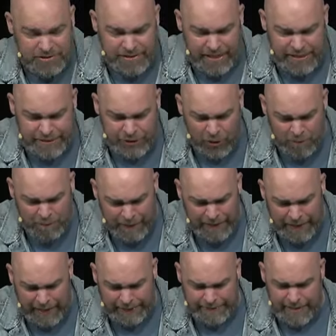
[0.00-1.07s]
saying, don't be
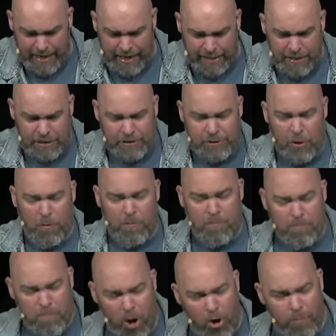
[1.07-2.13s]
like that. Don't
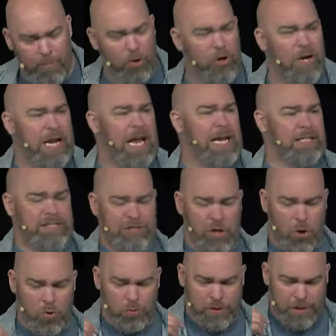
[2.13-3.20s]
murmur and
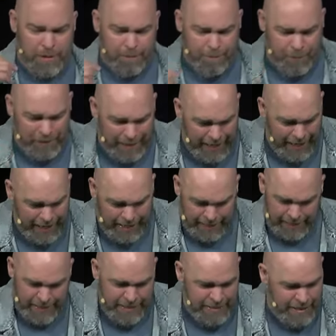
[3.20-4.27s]
don't complain.
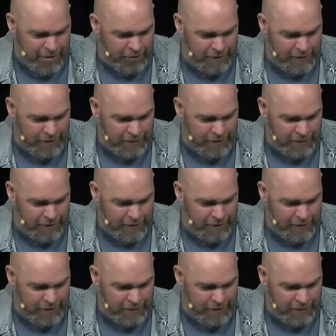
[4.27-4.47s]
Now,